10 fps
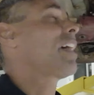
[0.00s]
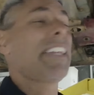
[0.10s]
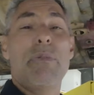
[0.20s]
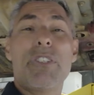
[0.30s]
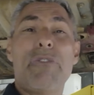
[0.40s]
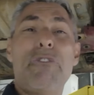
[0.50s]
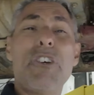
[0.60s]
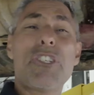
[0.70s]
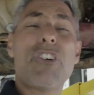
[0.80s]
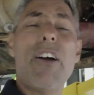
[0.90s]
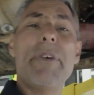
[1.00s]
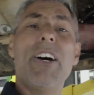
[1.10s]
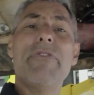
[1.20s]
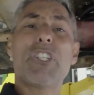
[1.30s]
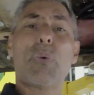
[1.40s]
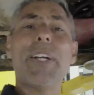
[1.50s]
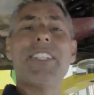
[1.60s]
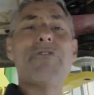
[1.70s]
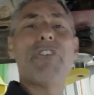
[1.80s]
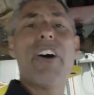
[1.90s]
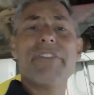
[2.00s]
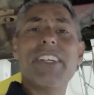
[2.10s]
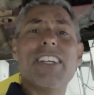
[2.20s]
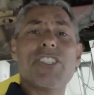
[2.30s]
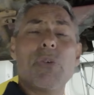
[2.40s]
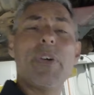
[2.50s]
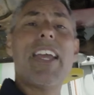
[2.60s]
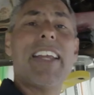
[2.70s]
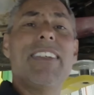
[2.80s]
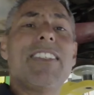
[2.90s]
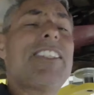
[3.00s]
Rally, it was the first time in over 25 years that we hadn't